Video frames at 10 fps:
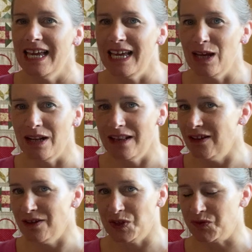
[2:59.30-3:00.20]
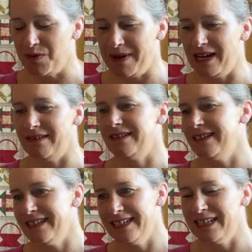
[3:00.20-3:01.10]
it lasts for about
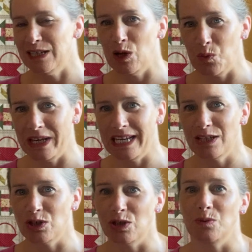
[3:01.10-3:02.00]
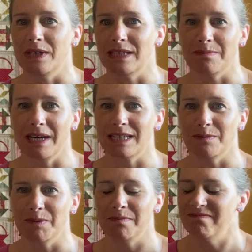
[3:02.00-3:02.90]
a week, 2 weeks
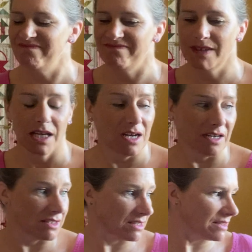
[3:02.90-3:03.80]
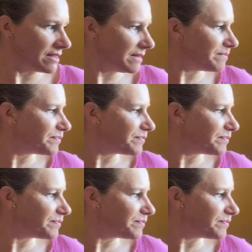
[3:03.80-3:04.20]
maximum. I just don't do it.